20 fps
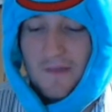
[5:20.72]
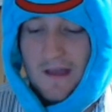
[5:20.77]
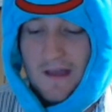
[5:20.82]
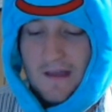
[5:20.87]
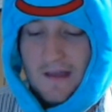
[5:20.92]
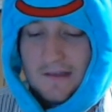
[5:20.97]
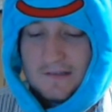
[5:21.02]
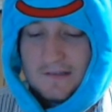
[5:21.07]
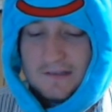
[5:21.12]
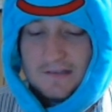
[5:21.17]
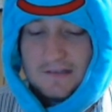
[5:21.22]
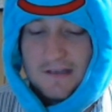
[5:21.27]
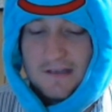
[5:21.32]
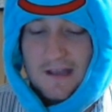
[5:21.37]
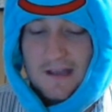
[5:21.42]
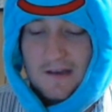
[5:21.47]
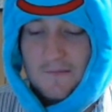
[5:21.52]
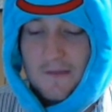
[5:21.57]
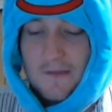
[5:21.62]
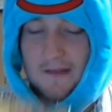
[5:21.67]
actually
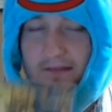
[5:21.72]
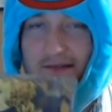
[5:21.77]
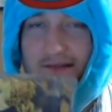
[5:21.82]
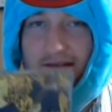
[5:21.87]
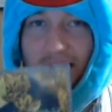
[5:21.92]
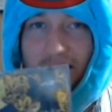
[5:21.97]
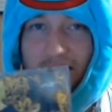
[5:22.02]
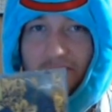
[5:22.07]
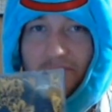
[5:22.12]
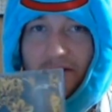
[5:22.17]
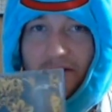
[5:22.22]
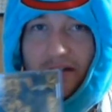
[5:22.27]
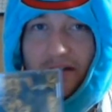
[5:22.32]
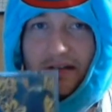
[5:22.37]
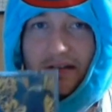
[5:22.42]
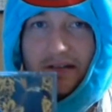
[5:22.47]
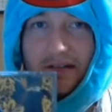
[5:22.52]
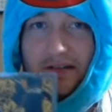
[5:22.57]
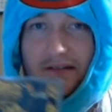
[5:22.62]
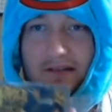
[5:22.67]
hand him out and stuff, but
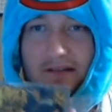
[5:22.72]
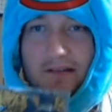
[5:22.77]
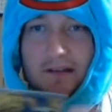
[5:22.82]
he